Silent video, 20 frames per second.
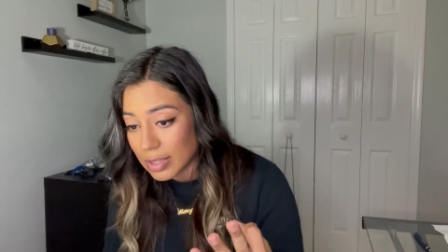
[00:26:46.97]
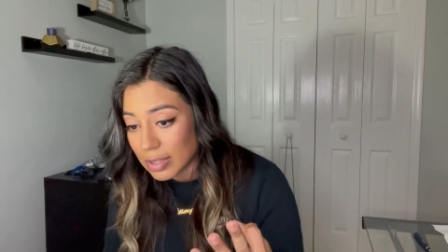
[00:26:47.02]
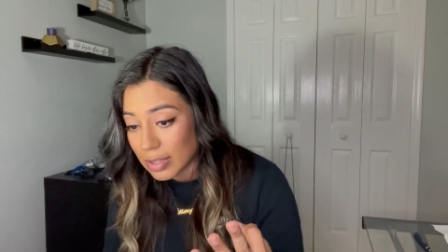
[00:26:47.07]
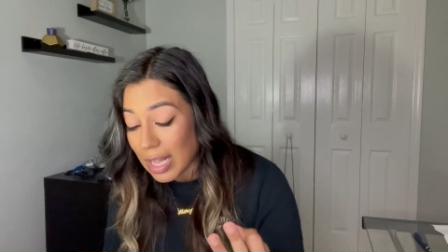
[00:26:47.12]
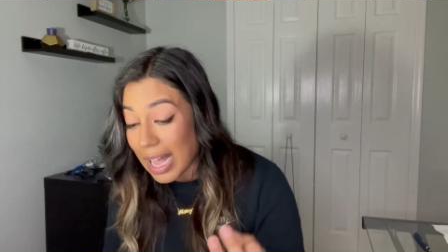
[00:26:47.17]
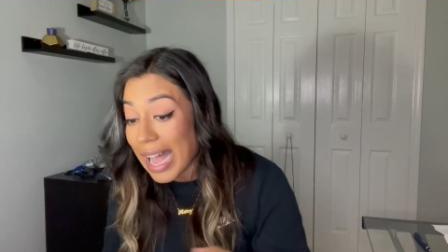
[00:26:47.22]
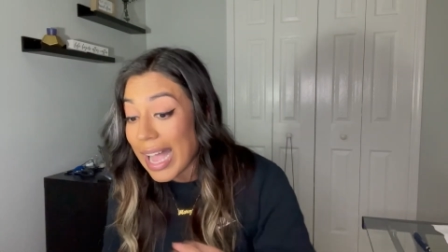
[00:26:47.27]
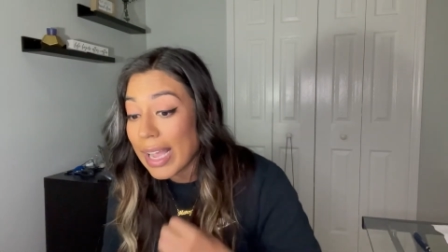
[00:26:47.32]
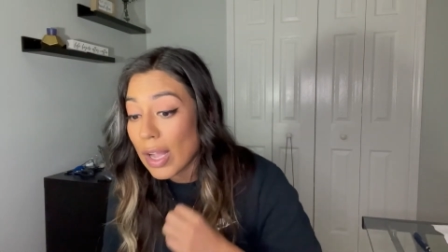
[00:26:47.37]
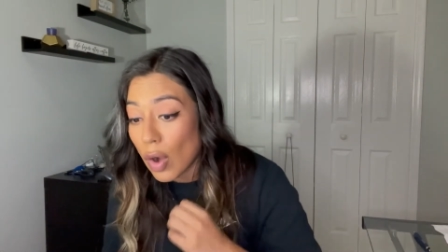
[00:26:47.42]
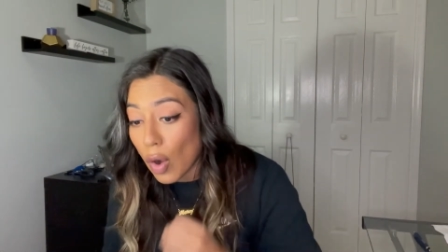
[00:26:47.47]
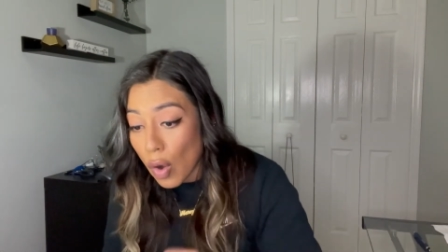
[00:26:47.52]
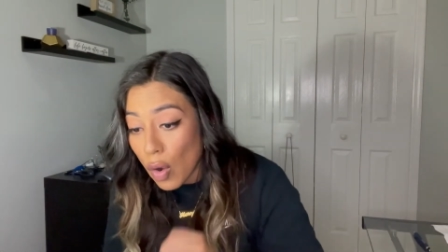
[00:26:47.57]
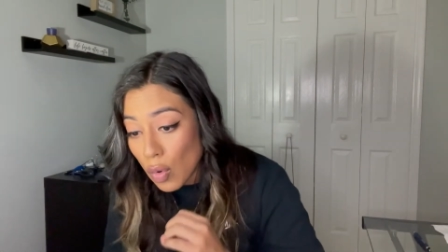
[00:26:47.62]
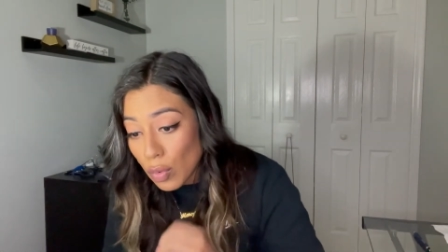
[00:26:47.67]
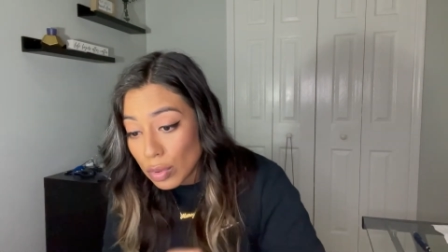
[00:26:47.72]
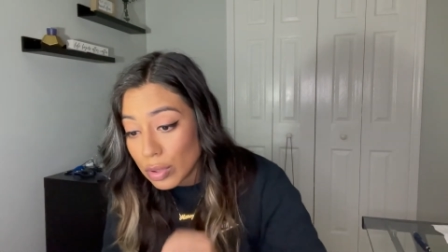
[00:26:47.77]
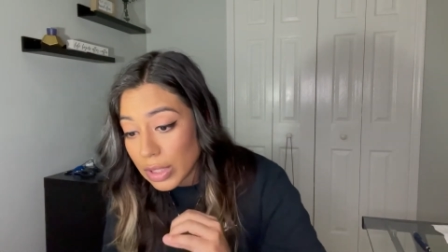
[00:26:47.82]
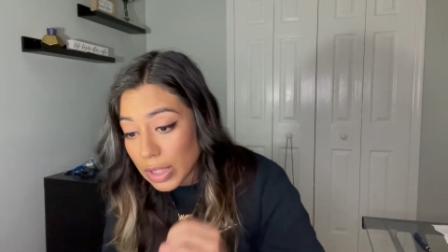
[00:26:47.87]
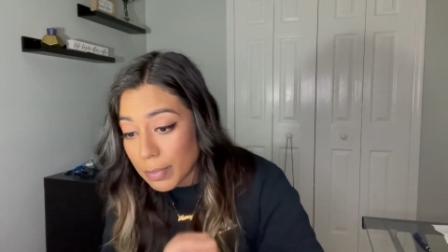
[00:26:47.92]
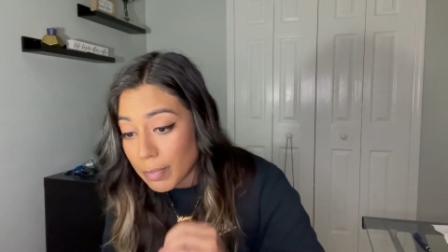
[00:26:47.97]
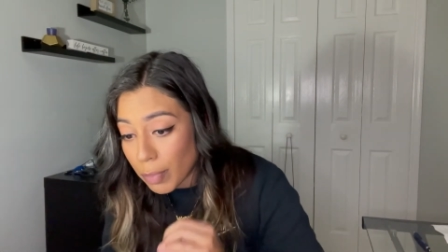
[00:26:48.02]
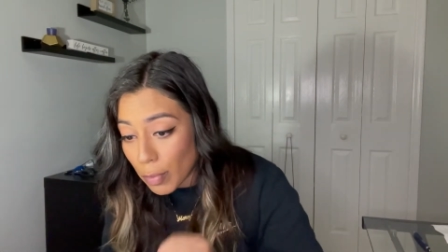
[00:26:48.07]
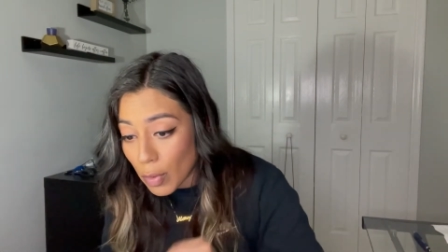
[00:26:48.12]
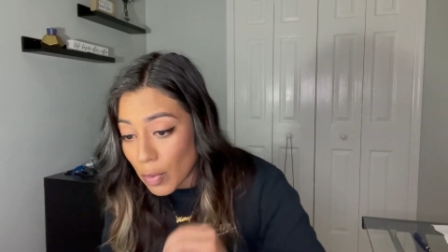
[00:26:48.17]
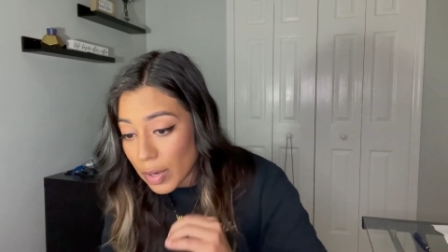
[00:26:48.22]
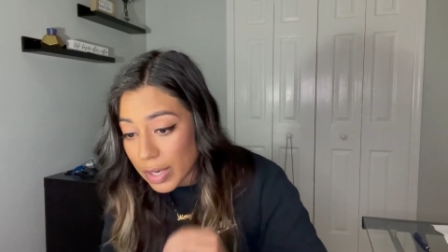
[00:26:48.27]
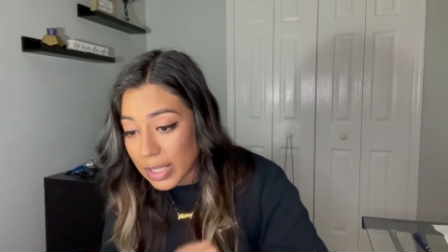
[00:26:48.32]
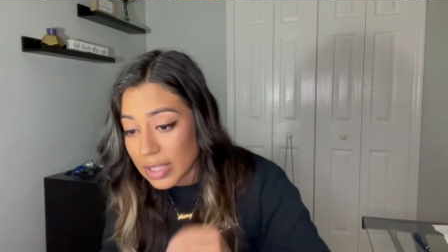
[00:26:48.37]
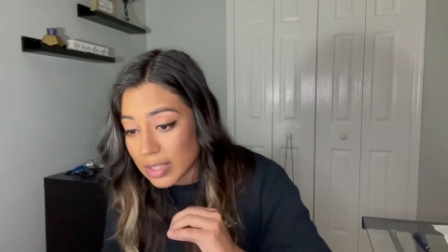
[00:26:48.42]
I only
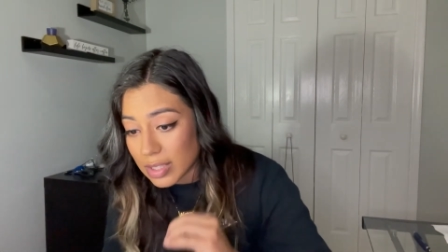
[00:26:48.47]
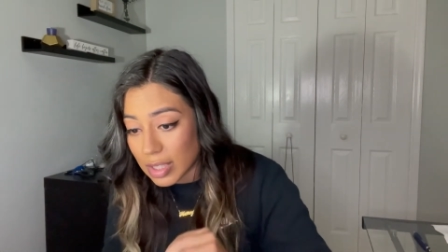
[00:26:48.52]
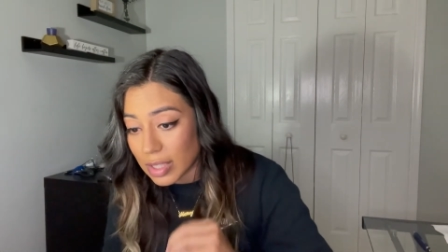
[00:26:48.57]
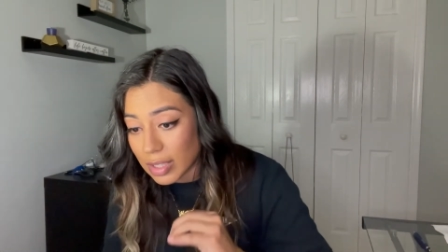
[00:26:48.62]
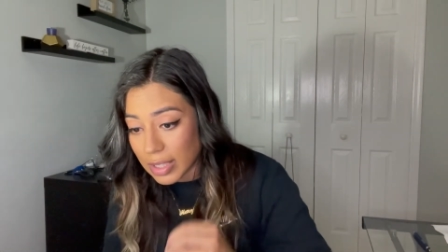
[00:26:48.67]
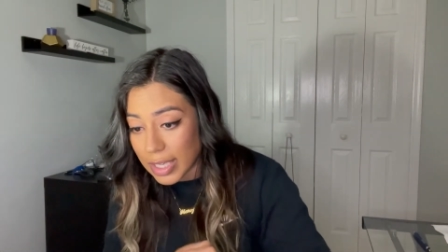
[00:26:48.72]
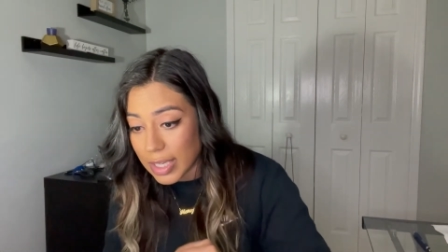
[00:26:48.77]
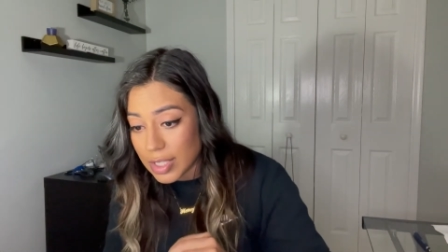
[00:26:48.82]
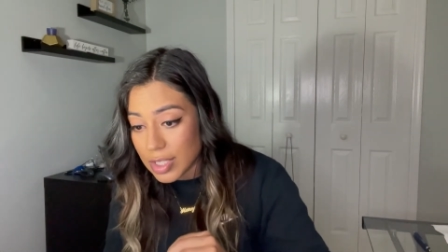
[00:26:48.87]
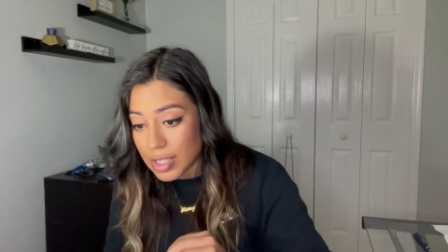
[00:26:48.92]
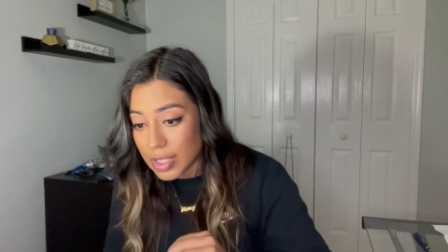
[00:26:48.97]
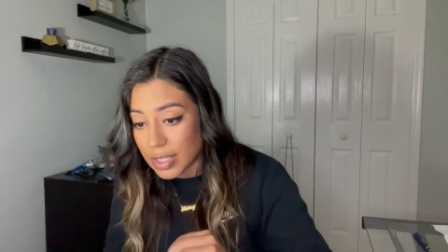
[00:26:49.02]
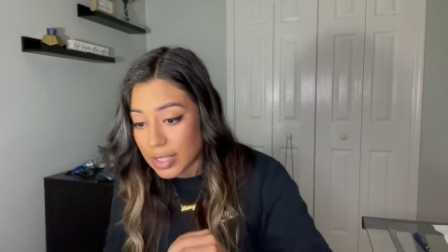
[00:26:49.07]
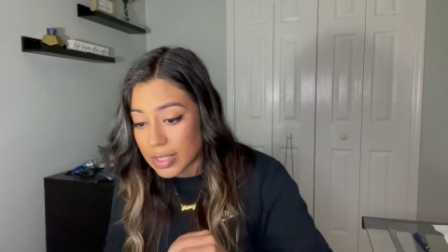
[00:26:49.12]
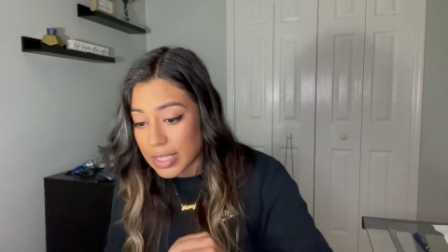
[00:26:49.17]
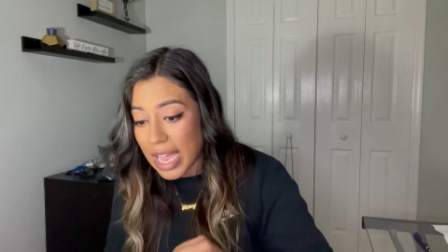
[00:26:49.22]
pour into legends.